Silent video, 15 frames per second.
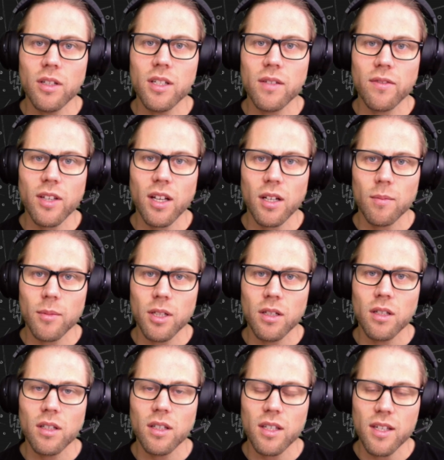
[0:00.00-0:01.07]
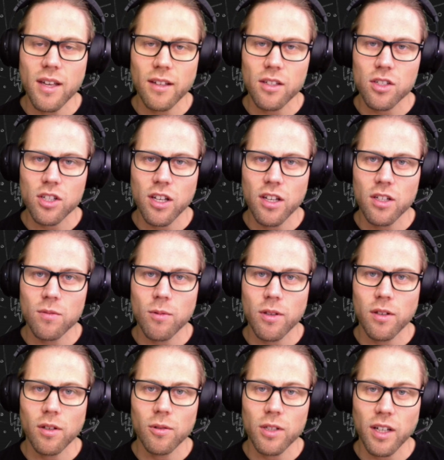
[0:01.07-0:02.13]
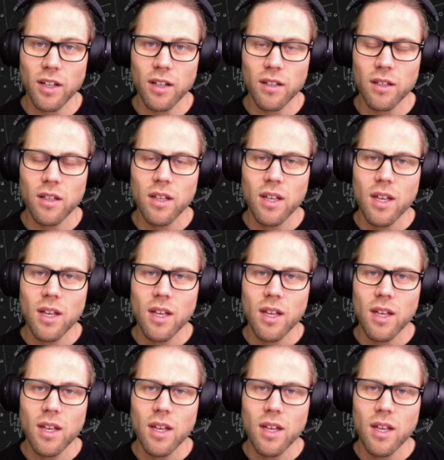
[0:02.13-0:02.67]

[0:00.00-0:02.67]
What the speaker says: a Diffie-Hellman key exchange with node R,